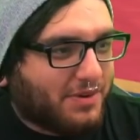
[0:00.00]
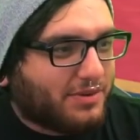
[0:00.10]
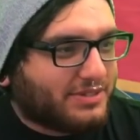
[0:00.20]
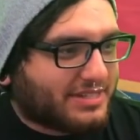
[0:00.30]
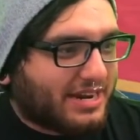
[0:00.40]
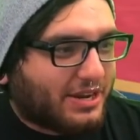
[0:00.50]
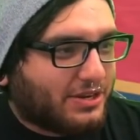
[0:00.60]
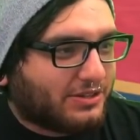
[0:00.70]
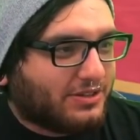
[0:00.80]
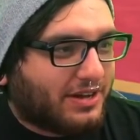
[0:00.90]
Everyone's got a
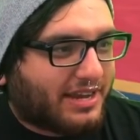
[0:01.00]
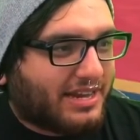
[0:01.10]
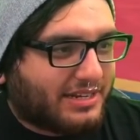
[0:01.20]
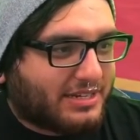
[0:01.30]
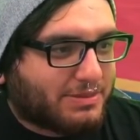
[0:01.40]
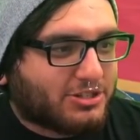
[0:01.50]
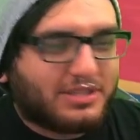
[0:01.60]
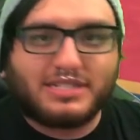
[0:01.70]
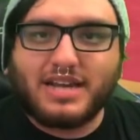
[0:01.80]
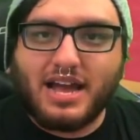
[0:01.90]
good look, and especially
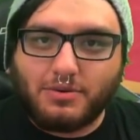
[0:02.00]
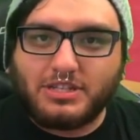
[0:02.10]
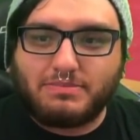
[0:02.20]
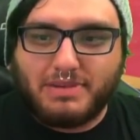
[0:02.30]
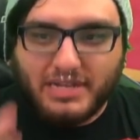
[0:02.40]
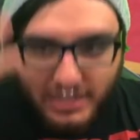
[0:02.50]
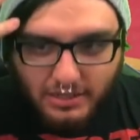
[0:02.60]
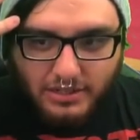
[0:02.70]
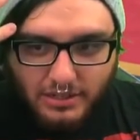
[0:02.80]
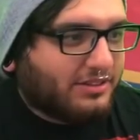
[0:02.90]
this guy with his
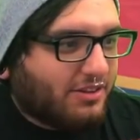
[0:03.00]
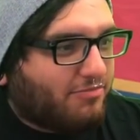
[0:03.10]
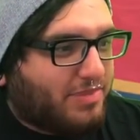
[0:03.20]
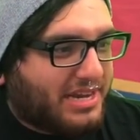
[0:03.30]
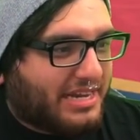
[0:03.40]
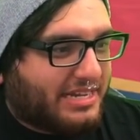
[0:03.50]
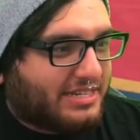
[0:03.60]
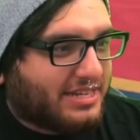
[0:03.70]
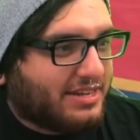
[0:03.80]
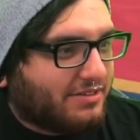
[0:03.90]
beanie. I love
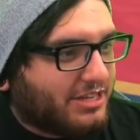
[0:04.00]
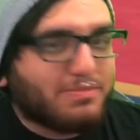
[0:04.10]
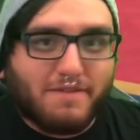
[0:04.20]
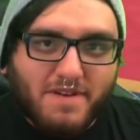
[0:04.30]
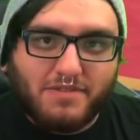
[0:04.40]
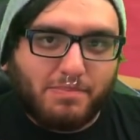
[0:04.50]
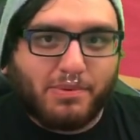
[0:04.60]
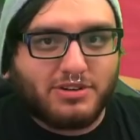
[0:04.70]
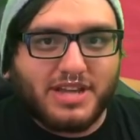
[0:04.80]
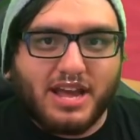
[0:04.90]
beanies. This is my favorite
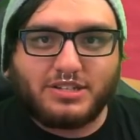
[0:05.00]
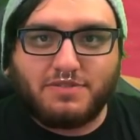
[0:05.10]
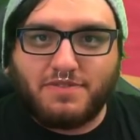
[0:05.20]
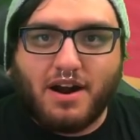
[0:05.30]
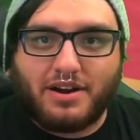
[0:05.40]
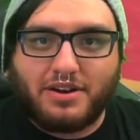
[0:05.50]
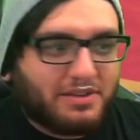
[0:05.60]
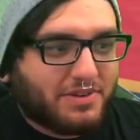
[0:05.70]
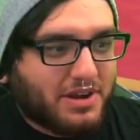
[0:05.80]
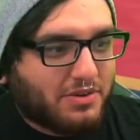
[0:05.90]
pro tag so far, and I don't
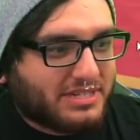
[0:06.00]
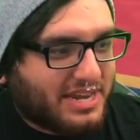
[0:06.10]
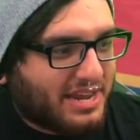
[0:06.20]
even know his